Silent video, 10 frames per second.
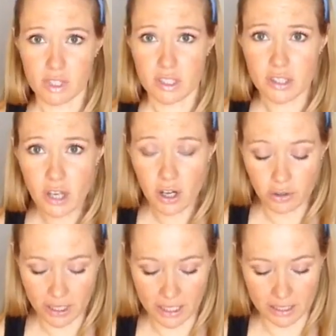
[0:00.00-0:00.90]

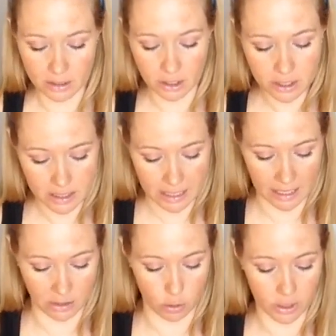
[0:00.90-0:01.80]
So it looks
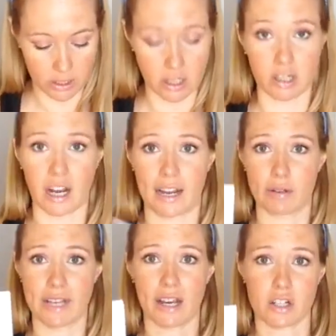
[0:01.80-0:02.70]
like the quick start guide
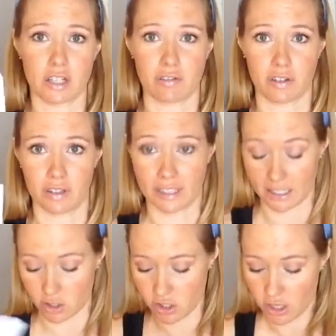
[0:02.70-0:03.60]
was actually for the
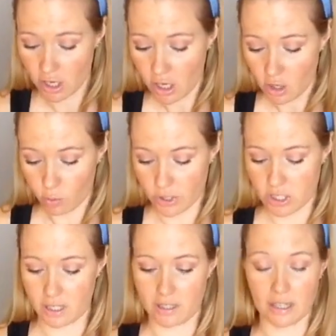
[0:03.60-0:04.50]
leash, which
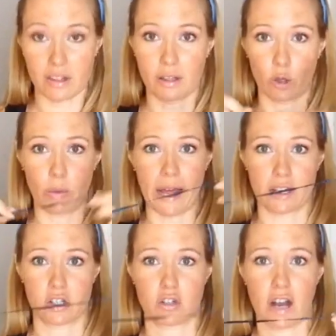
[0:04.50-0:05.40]
is the little
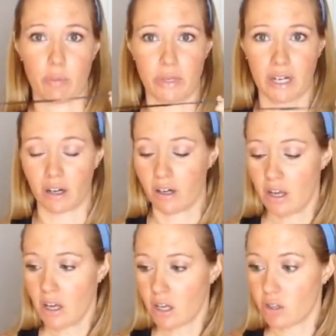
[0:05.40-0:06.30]
black strap here.
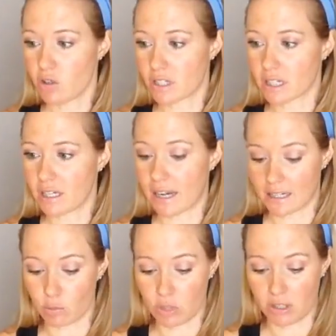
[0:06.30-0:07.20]
You just connect
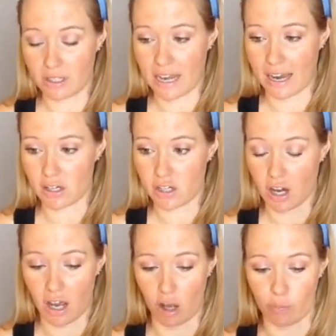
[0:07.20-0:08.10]
them to the dash
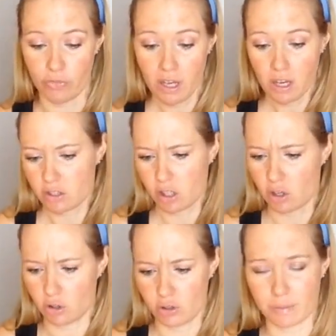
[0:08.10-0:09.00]
so you
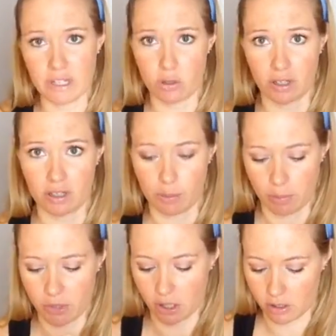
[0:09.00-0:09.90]
don't lose them and you can clip
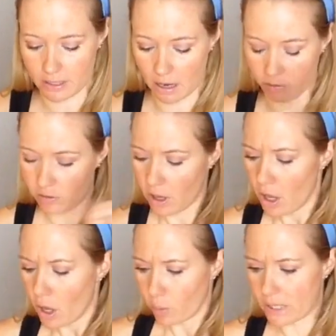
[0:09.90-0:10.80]
them to yourself.
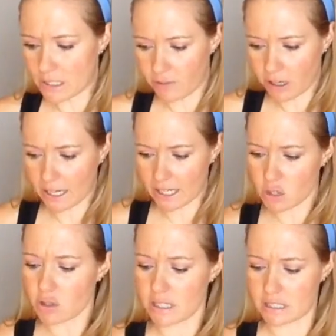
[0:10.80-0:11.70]
What is very
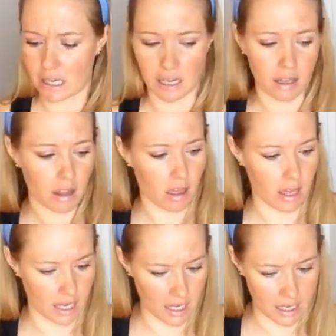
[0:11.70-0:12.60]
interesting
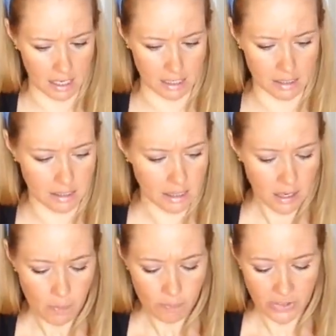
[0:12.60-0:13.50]
is
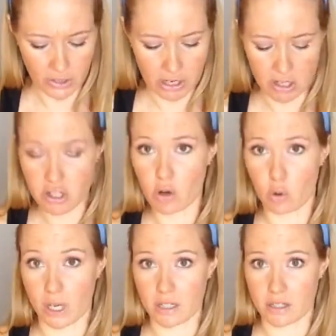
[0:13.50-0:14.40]
that there's no
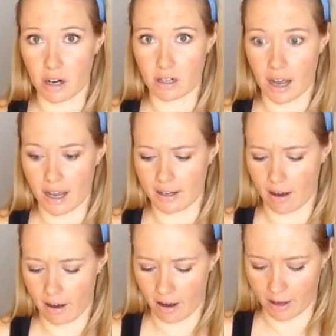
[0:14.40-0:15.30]
quick start guide
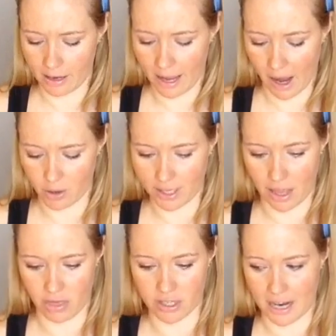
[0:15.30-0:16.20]
on how to
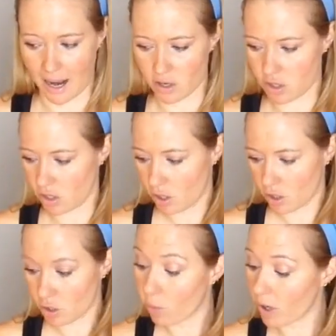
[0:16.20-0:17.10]
get the dash
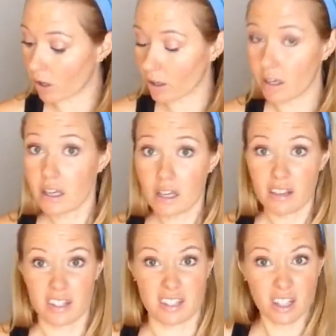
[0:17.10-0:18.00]
to work.
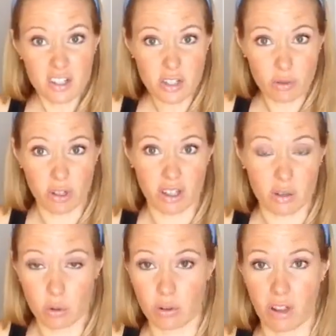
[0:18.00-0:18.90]
The stickers are really
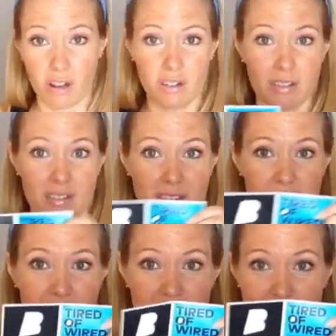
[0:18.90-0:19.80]
cool though.
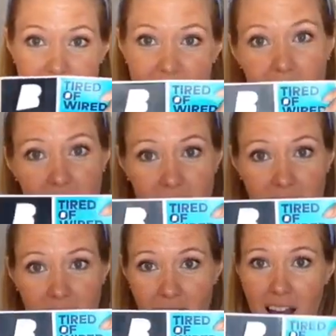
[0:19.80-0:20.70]
Ta-da!
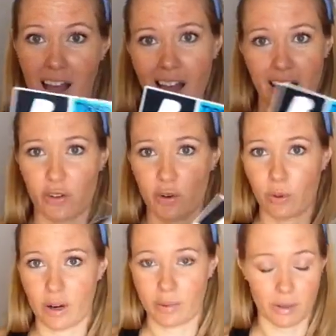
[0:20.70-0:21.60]
I don't know
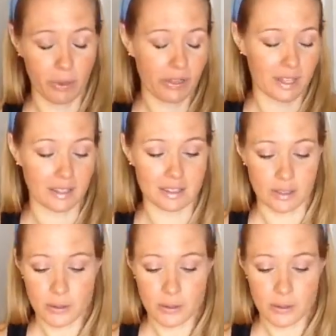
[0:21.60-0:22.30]
where I'm gonna put these,